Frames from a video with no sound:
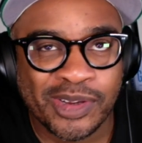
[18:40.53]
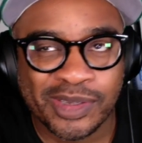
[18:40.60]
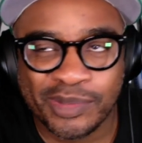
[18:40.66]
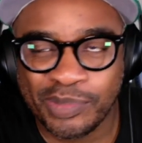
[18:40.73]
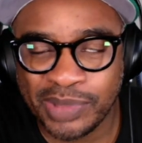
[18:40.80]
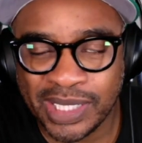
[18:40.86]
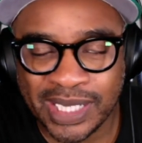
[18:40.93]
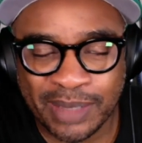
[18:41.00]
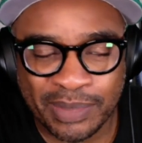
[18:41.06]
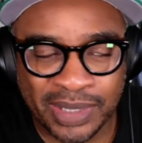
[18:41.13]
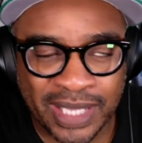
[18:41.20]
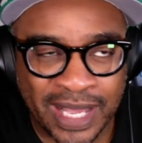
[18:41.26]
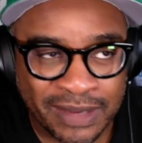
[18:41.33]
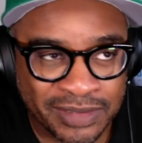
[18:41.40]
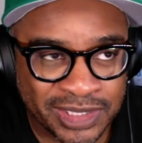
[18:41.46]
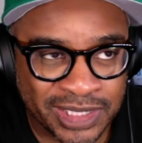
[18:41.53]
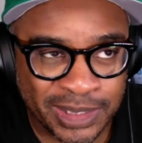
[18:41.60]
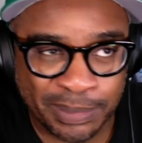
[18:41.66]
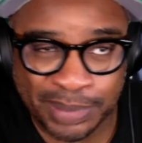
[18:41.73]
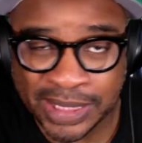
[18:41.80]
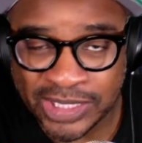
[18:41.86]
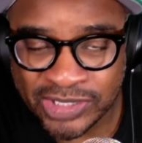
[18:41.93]
But I mean, obviously
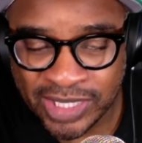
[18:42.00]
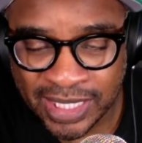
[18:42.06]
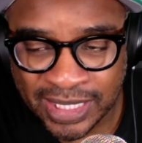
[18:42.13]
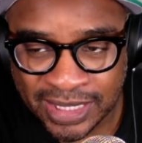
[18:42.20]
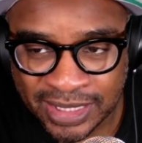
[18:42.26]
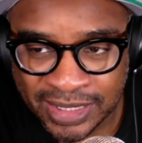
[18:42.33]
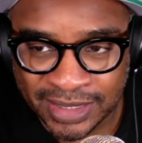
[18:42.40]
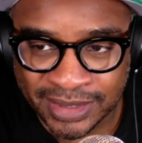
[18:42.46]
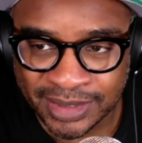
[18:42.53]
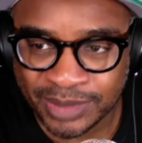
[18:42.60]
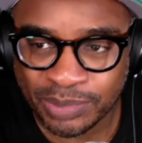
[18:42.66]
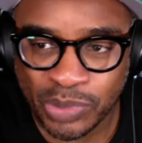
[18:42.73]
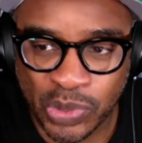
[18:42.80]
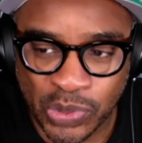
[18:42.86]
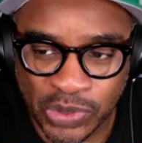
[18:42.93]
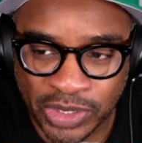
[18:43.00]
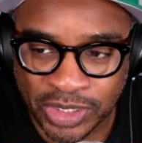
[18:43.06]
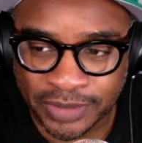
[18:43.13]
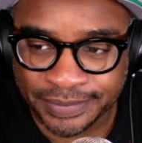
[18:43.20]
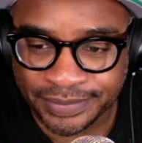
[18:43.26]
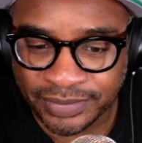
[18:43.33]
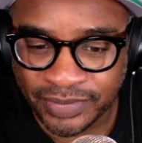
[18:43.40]
PJ is more
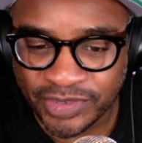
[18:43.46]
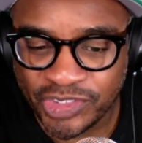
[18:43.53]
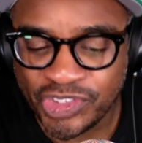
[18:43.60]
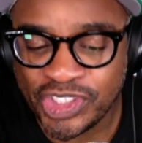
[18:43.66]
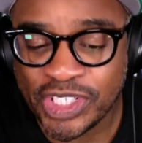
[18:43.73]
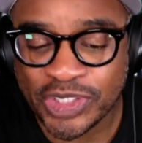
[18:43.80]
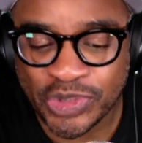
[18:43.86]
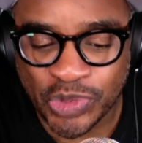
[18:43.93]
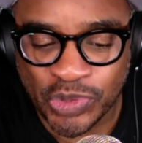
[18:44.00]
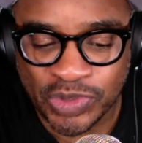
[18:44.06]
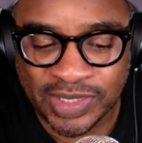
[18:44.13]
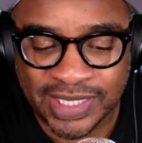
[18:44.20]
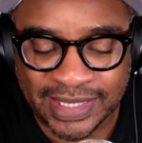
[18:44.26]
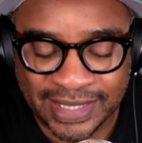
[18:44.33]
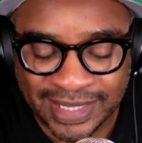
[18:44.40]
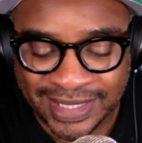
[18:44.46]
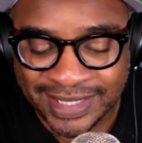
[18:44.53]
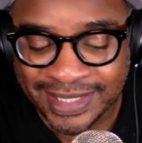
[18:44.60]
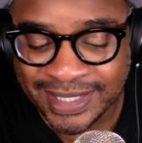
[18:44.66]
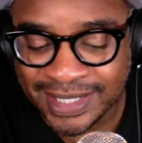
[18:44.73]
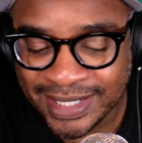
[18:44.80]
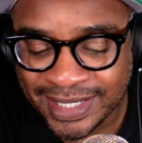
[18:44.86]
chiseled and
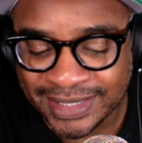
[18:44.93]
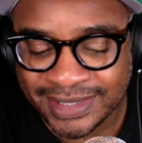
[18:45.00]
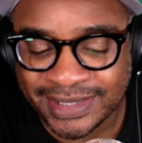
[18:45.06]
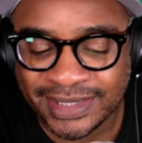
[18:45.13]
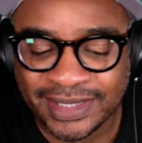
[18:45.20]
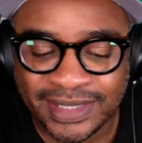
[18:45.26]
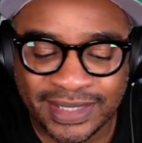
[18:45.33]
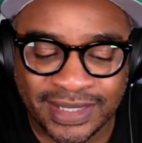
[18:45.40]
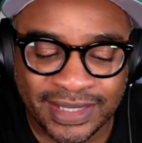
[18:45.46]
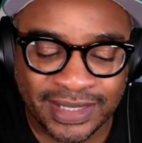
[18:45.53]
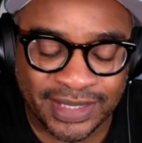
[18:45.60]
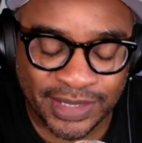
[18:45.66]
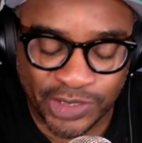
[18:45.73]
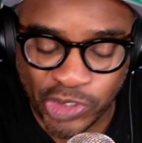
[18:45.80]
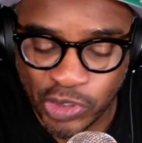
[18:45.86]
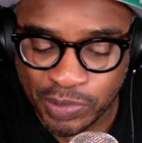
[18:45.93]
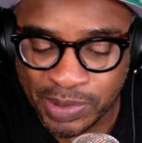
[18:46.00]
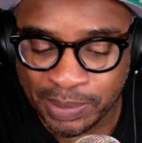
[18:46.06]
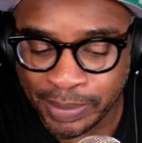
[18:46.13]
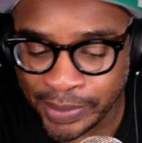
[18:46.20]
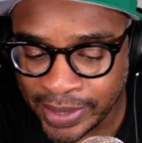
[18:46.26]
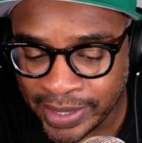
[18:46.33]
cut than Kobe
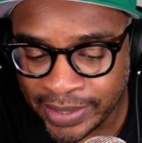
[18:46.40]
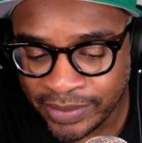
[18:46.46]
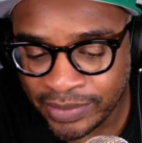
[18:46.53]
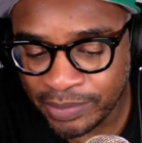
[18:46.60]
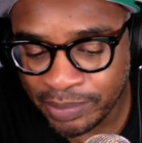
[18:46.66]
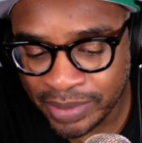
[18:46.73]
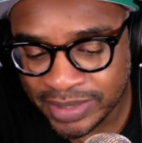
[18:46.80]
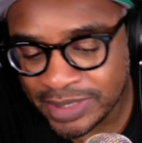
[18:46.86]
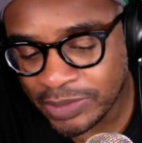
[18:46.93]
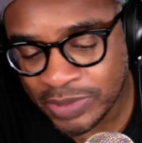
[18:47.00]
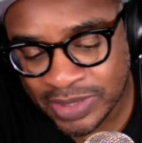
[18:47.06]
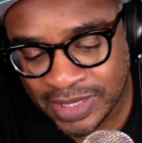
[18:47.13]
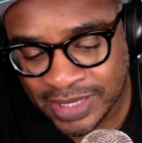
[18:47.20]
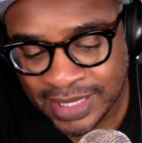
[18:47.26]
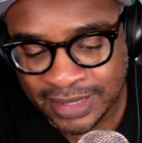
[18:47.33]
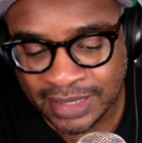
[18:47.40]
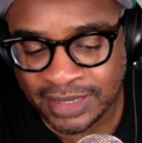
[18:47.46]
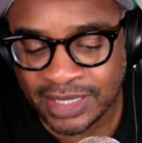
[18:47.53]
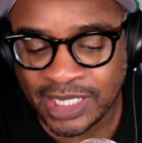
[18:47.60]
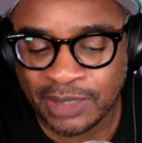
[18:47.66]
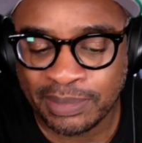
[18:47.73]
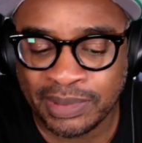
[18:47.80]
Brown. But someone said they think
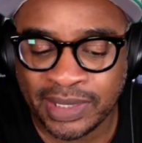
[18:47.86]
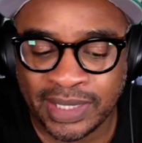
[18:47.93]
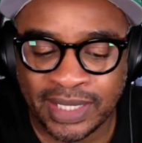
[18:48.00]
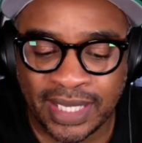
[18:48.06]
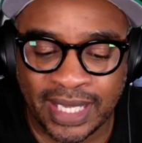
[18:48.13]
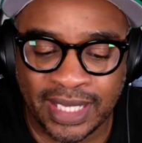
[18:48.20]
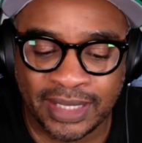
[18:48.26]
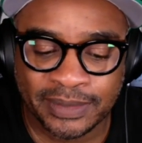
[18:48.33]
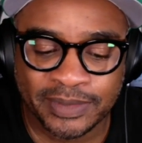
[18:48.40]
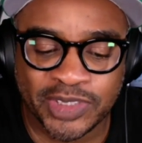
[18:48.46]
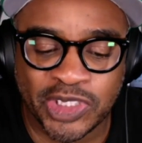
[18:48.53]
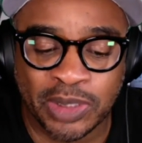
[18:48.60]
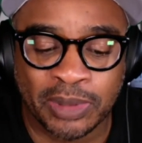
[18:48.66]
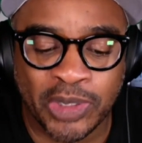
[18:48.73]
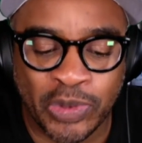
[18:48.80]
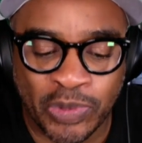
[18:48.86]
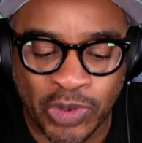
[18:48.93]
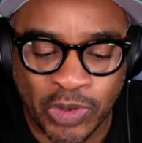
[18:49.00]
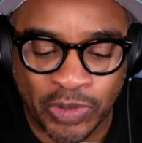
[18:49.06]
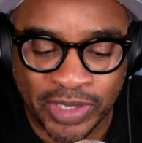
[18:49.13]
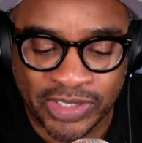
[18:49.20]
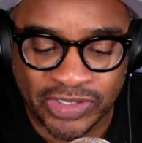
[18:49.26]
he can play a similar
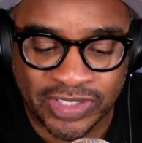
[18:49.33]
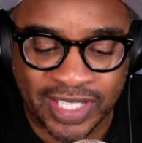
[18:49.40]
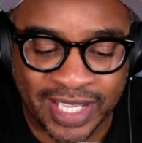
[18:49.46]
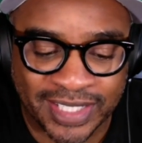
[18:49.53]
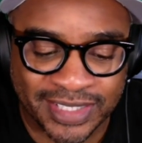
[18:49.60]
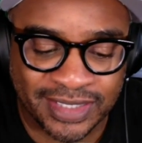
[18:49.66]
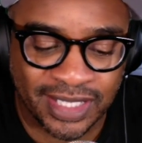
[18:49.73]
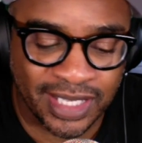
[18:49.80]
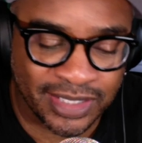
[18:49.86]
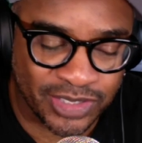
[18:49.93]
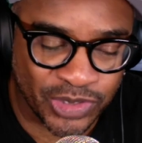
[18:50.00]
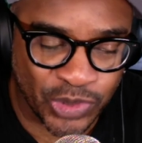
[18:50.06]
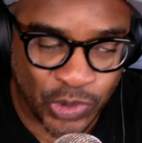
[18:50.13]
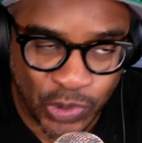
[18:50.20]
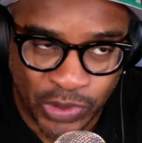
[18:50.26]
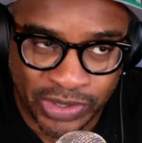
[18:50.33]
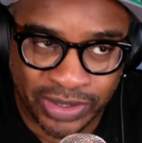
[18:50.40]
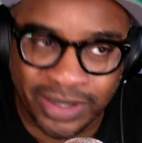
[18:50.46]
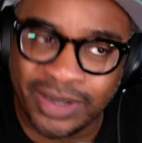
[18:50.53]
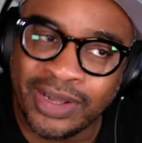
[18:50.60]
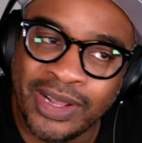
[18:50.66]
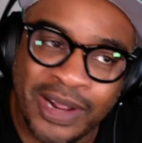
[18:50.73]
role where he just kind of stands in the
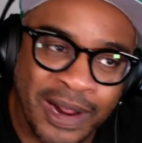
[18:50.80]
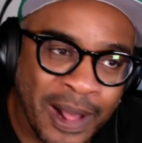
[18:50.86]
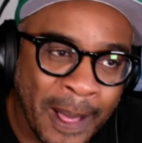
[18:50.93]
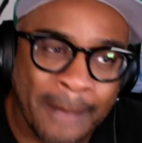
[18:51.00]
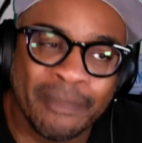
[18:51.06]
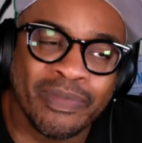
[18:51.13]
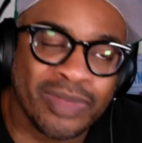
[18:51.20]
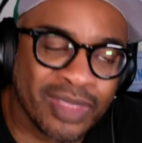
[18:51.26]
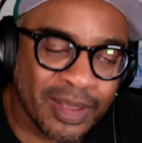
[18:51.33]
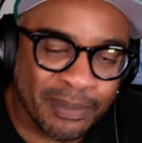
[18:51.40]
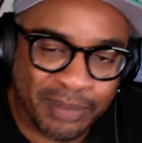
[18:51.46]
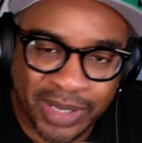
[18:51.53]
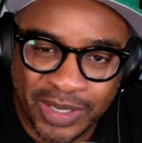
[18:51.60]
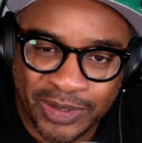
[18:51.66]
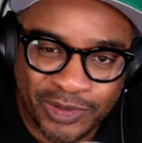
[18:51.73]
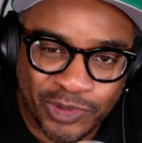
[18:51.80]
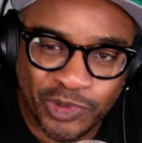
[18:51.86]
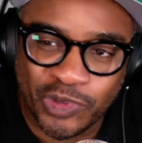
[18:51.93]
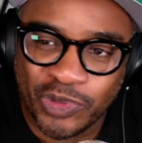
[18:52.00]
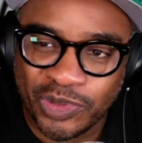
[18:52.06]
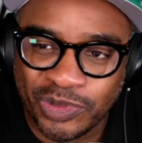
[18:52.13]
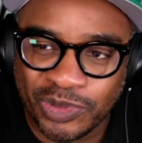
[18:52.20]
corner. But
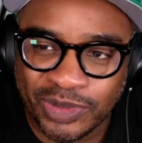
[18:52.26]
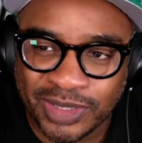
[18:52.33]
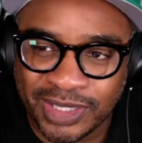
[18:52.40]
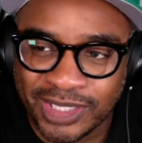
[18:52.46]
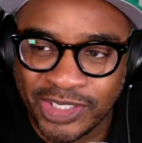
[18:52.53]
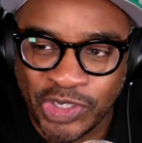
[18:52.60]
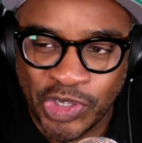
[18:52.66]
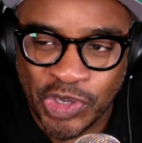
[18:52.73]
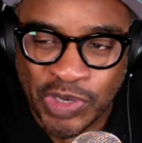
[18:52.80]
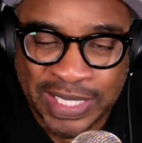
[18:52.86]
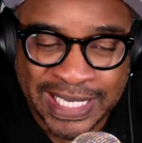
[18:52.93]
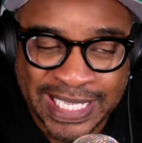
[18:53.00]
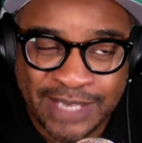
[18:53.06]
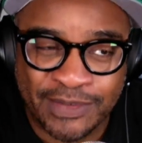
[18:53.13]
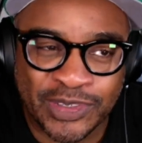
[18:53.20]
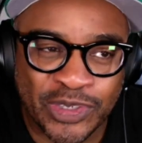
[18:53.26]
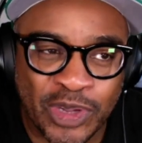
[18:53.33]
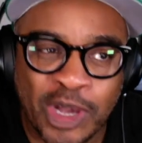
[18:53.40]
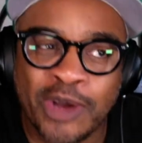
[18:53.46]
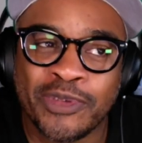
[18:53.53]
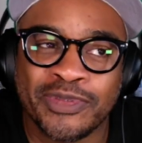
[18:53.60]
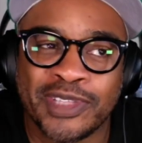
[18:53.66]
you're leaving
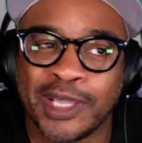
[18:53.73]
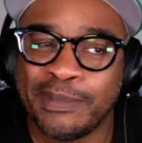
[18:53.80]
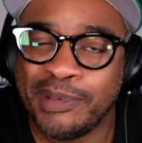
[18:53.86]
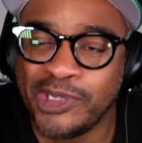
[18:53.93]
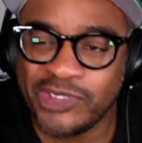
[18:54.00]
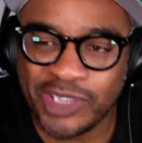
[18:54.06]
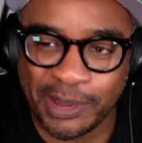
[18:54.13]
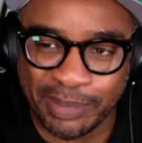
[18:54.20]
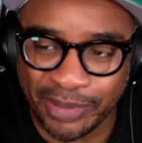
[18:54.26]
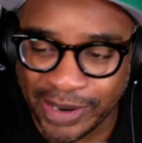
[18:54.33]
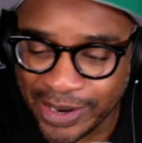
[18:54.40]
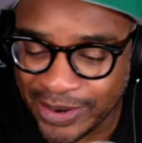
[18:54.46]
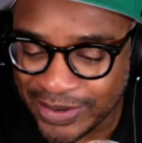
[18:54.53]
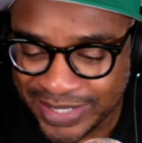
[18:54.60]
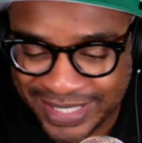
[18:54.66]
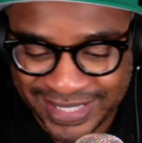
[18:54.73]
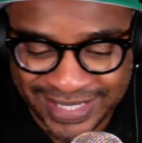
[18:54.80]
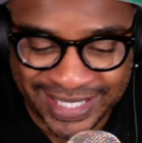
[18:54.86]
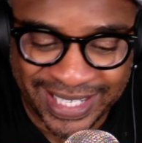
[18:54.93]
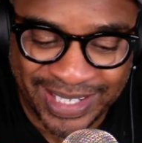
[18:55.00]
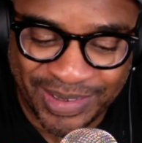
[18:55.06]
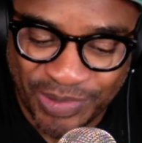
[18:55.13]
off that PJ Brown is
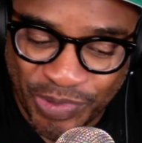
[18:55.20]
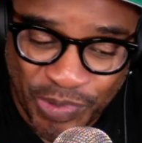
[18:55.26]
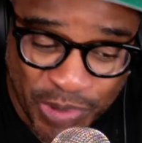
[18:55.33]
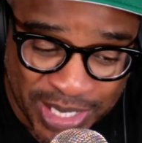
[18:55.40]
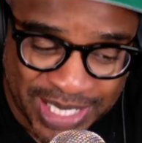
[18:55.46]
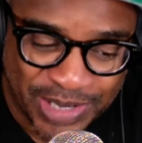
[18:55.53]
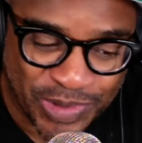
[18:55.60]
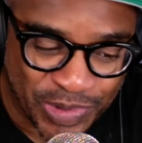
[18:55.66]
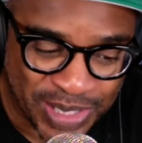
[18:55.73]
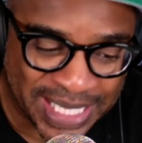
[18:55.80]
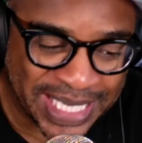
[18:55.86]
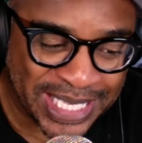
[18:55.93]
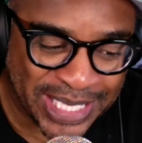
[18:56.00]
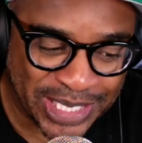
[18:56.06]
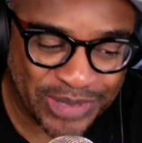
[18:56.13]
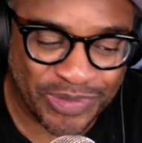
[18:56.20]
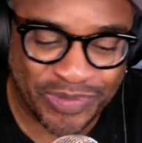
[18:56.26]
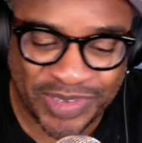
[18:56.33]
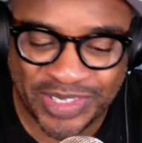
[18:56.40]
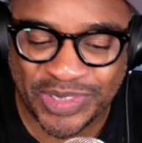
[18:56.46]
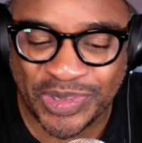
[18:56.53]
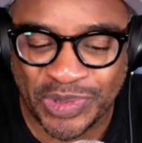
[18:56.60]
a really, really good
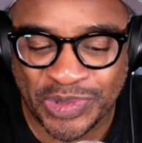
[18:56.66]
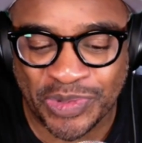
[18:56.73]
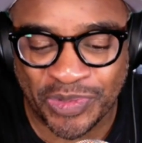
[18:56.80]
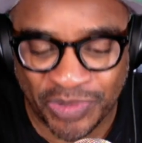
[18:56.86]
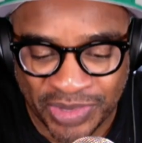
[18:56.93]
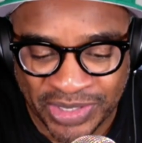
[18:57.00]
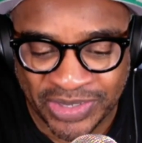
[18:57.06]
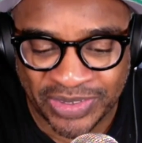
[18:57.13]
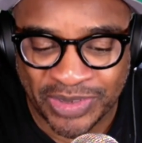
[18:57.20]
physical defender.